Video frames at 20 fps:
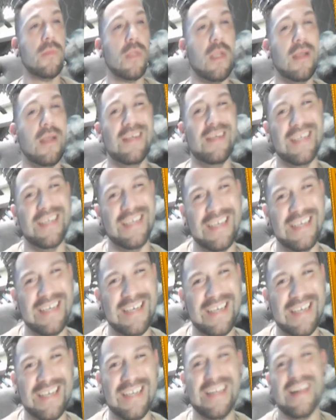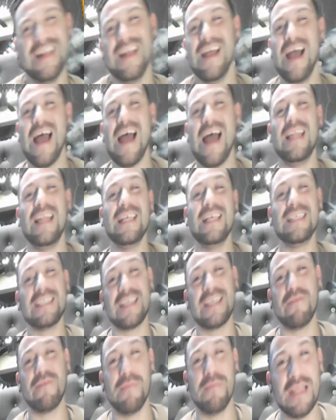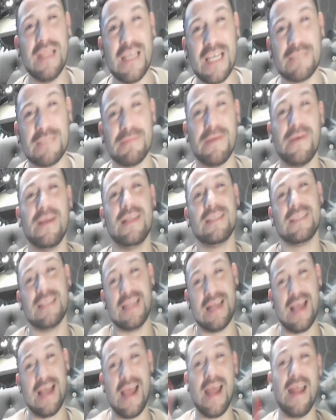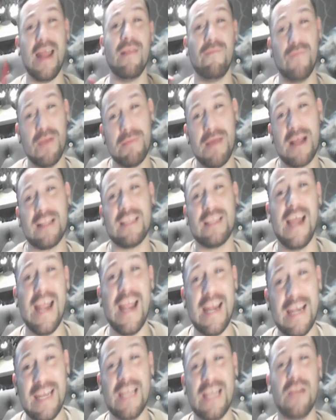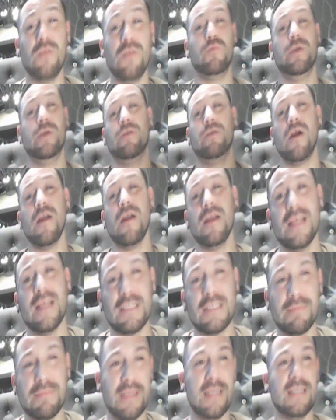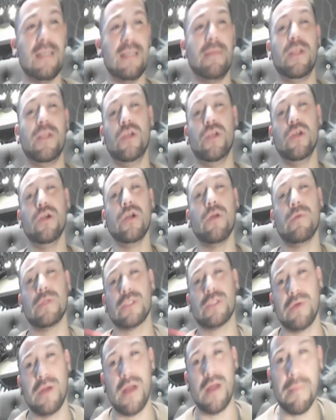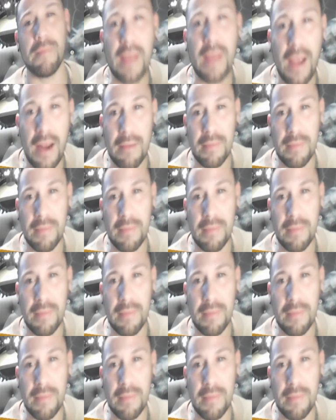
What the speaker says: At least giving me the experience and the feedback that I need regardless, because I mean, you don't know what's going on behind